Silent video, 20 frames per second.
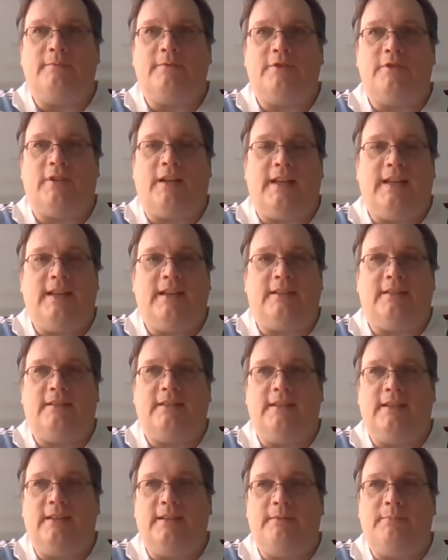should I
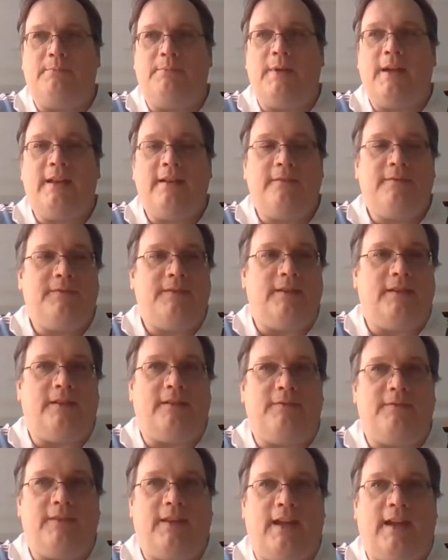get the benefit
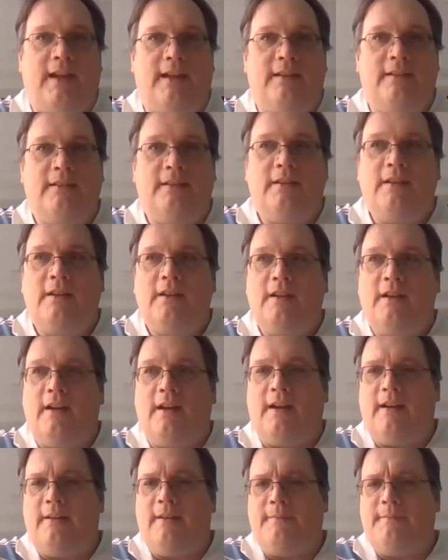of that?
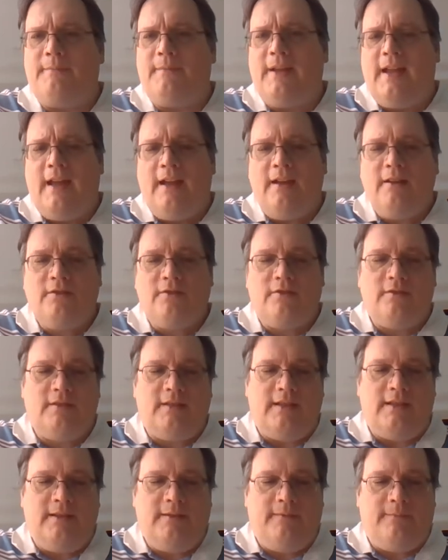
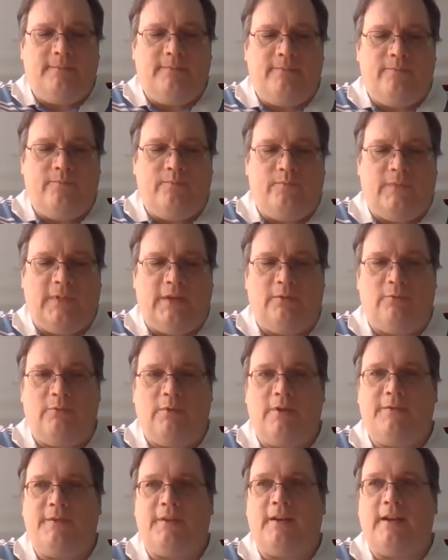Actually,
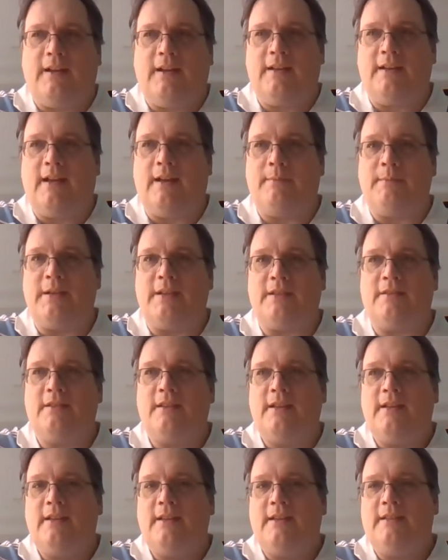welfare
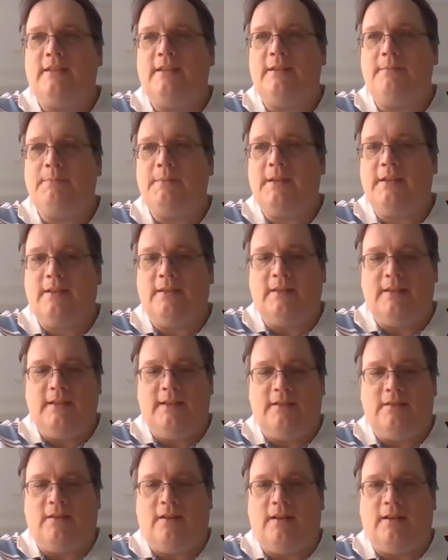economics
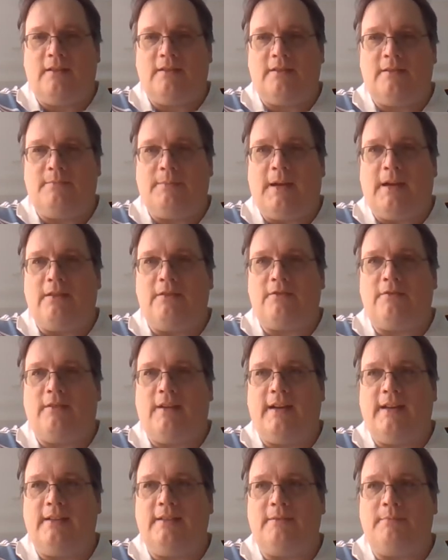typically talks about
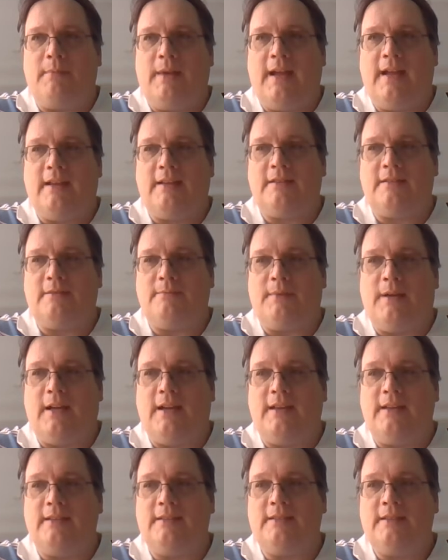trying to
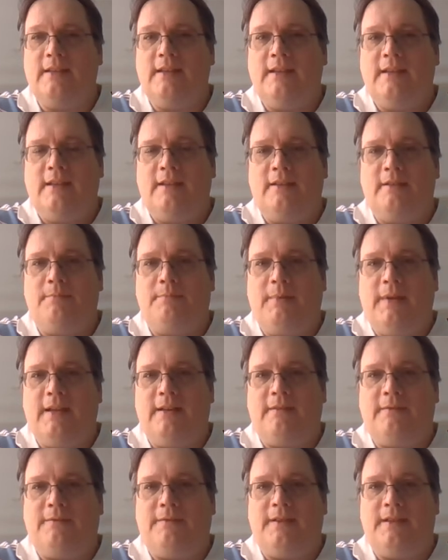maximize the
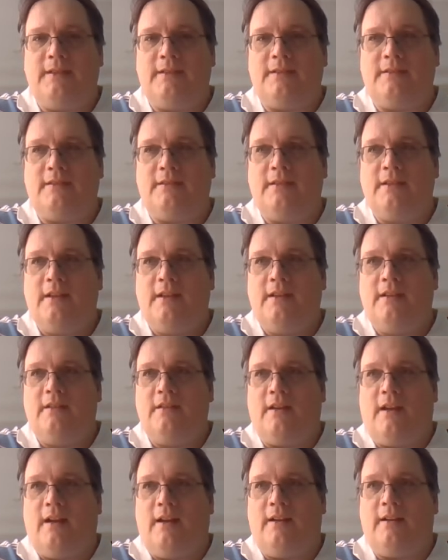benefits
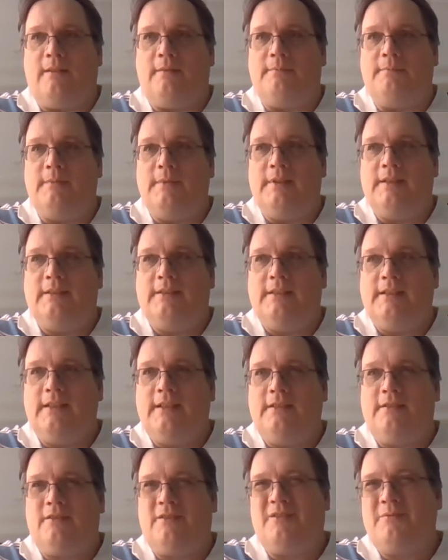
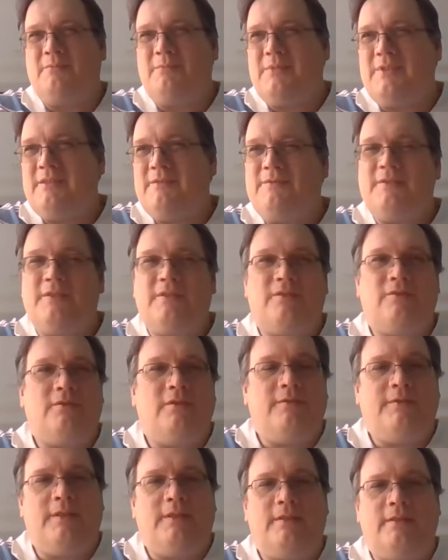in terms of
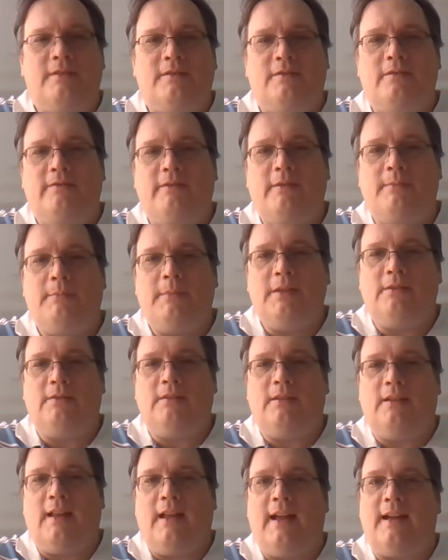sort of a middle
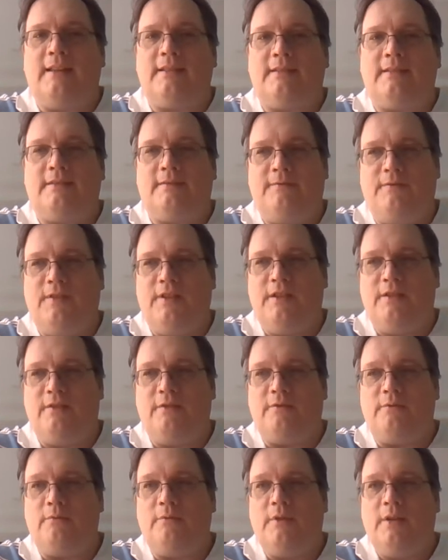class
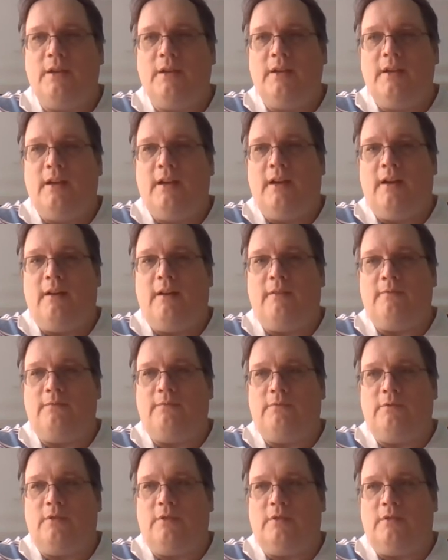view
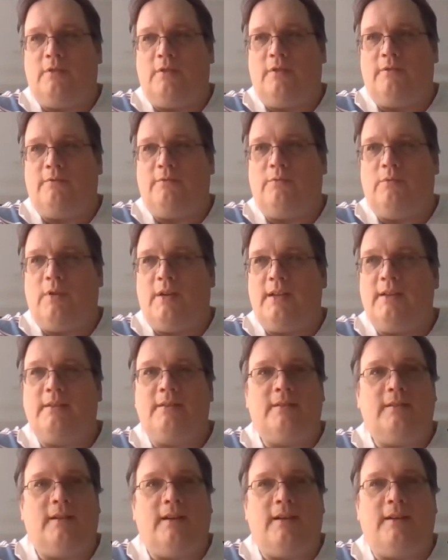of
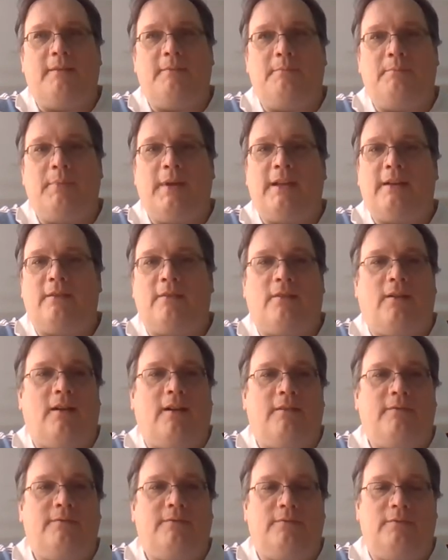what better
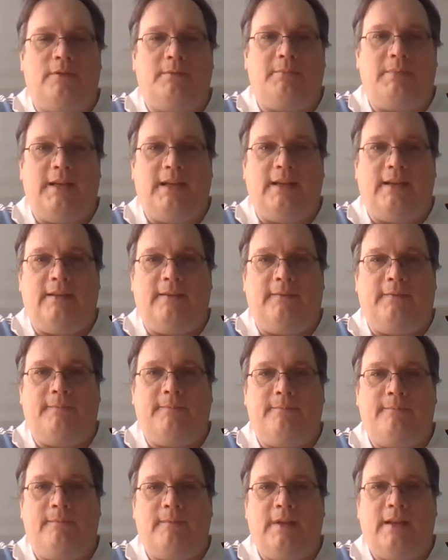off would be.
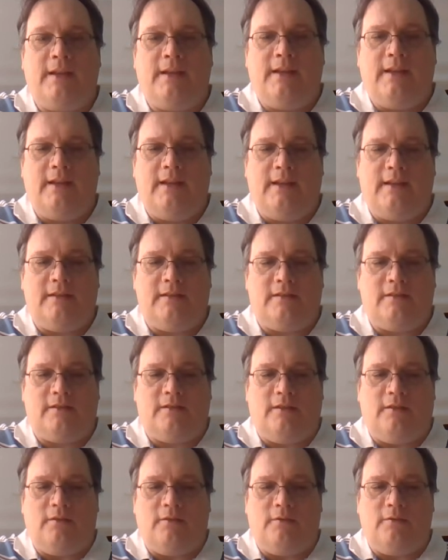And
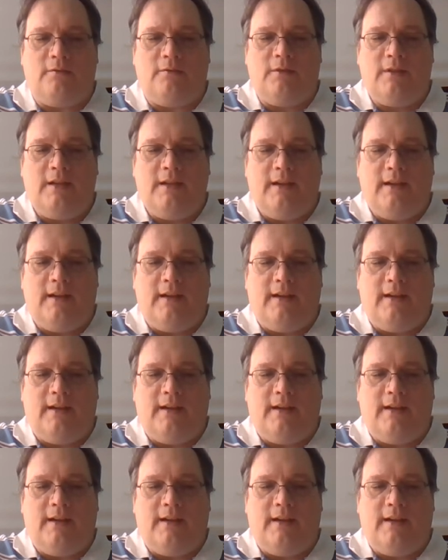so